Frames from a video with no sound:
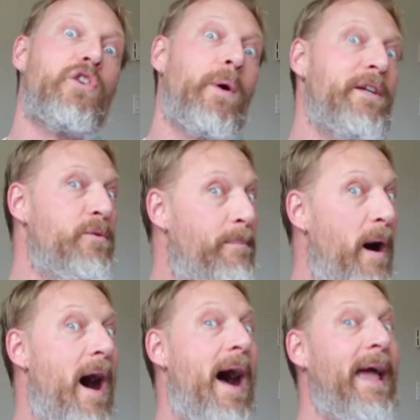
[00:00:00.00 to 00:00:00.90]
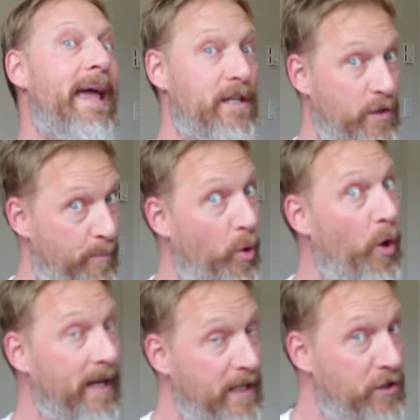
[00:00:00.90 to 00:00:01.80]
you're going to buy to
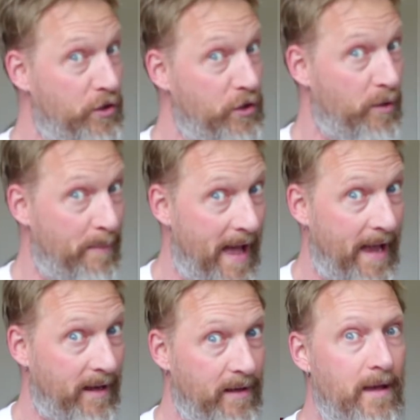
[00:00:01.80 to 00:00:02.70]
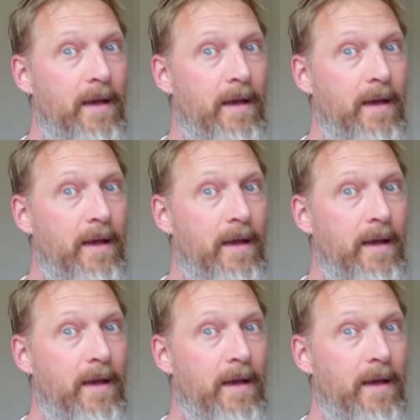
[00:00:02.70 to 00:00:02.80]
put into your bag.